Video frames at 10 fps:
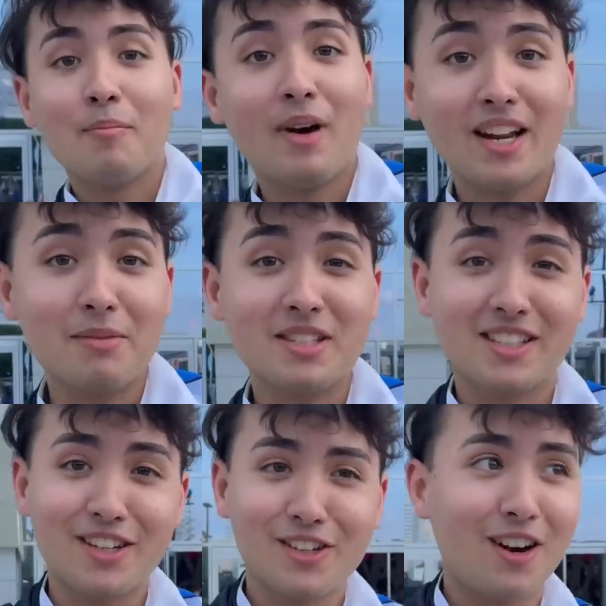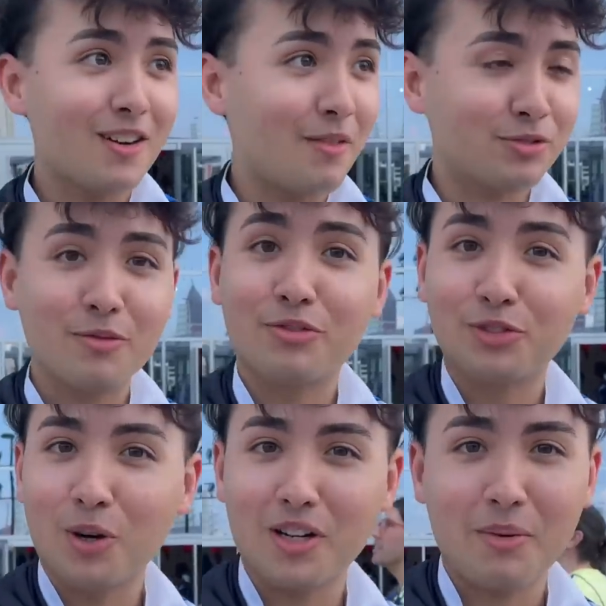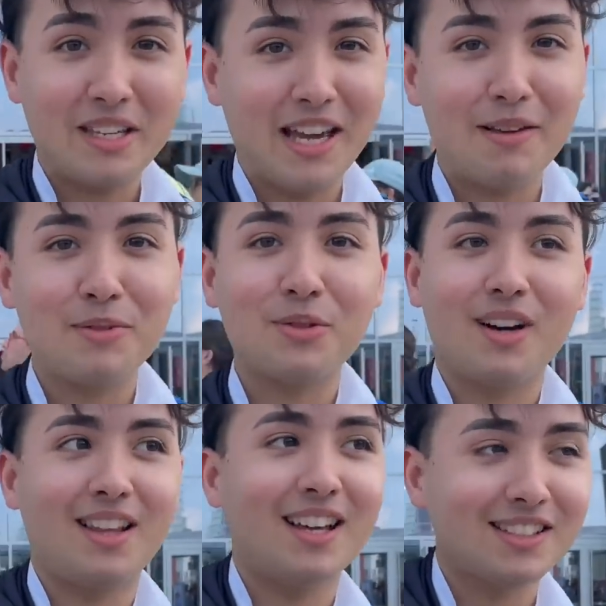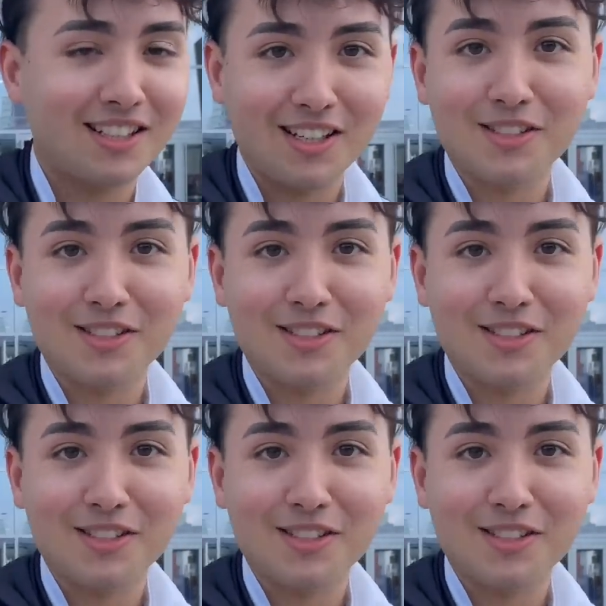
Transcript: My name is Kieran, I'm from Florida, we came to Atlanta,